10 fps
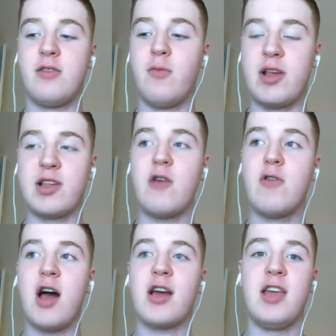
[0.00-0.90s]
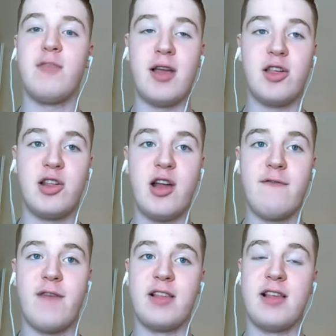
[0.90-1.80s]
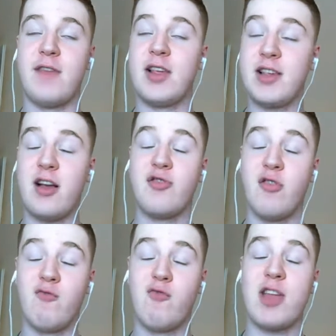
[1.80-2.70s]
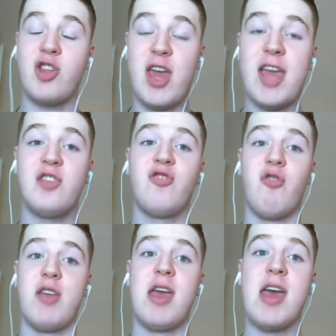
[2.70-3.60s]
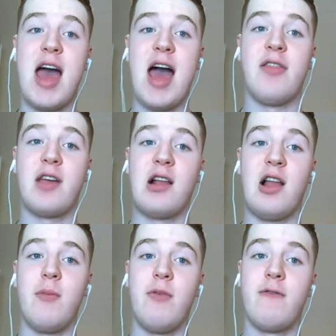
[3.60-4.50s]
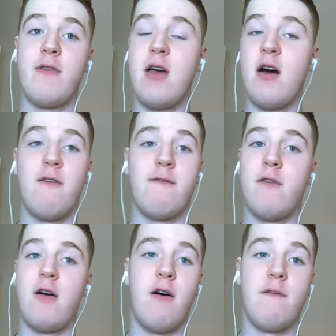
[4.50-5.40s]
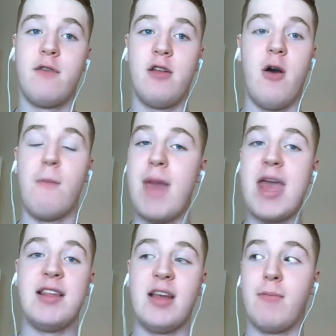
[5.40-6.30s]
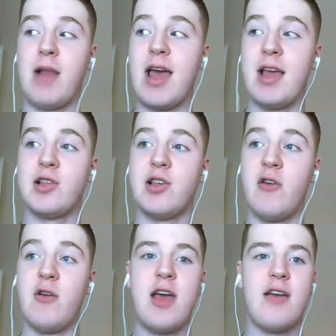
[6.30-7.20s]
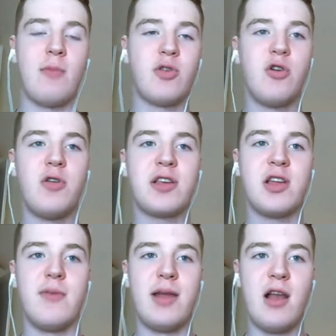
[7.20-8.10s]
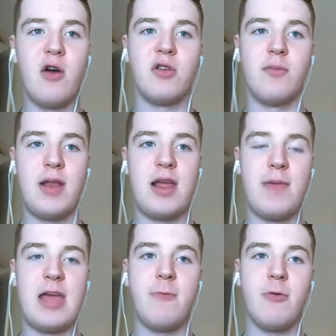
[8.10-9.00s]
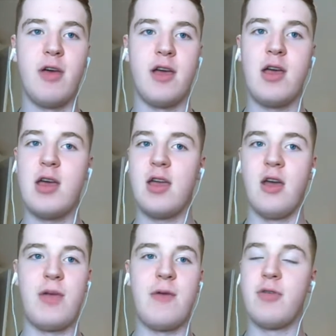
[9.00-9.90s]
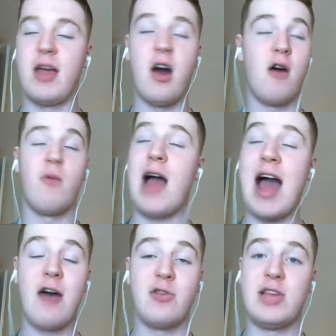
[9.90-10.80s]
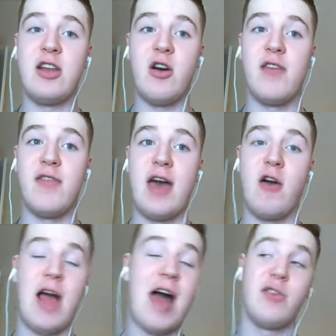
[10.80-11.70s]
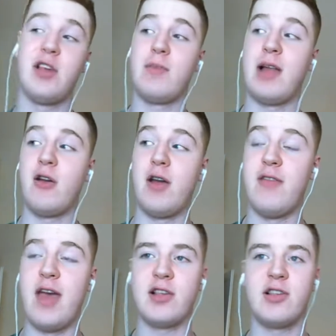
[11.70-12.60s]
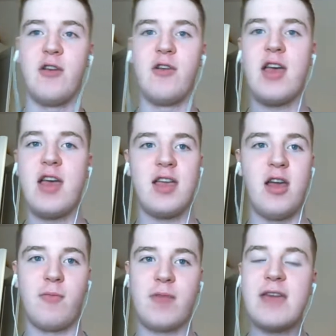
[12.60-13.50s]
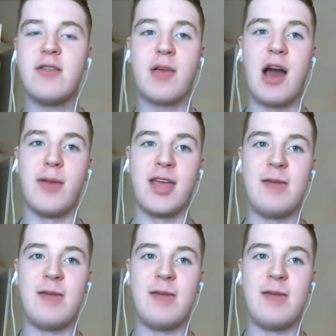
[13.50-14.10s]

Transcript: we're so lucky as Manchester United fans to have this such a rich history at the club of amazing players. So I'm sure there's going to be loads of people that people think, oh, how is he not in there, or how is this player not in there? So keep them coming,